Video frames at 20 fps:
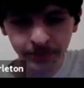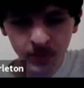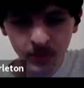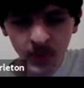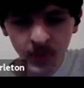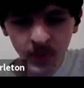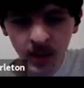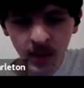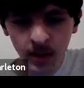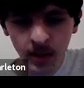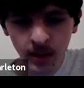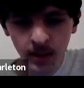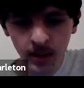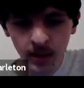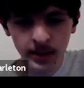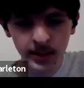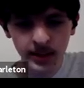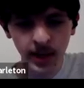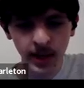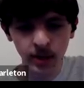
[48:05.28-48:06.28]

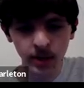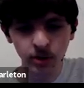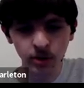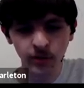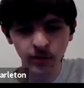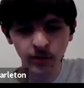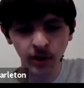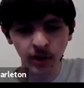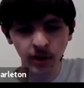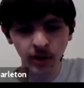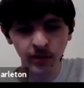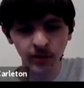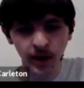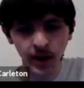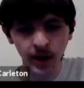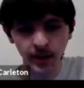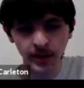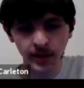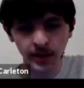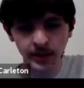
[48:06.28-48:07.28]
So
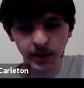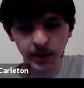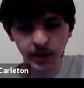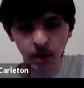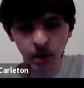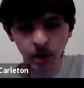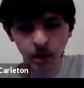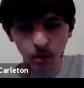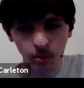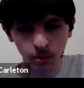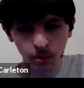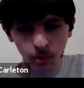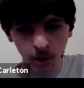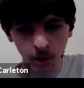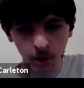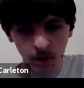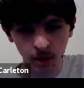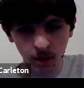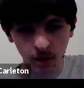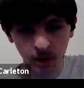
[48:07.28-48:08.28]
let's actually
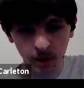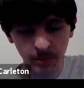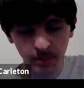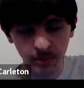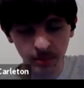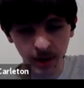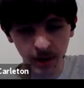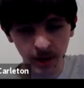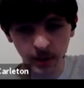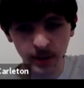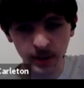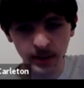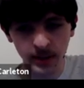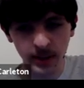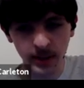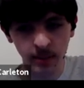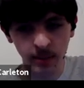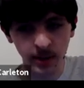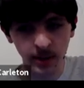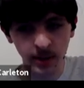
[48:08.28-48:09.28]
verify that this
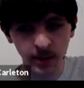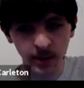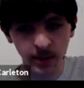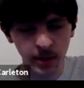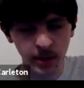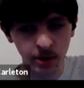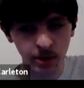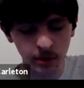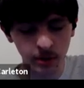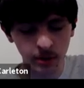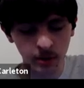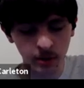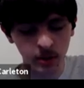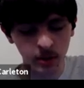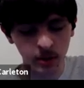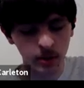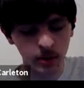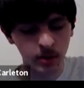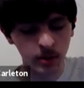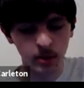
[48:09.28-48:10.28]
code works by
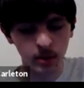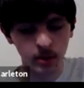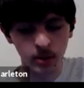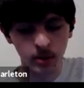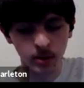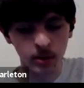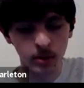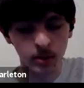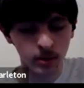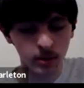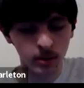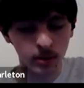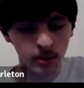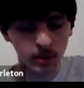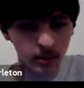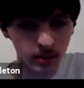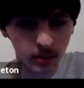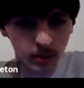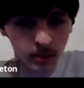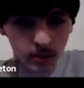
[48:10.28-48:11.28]
running the
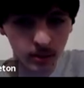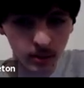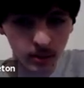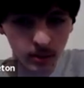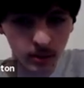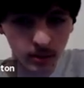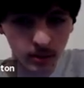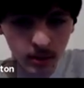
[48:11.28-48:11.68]
simulation.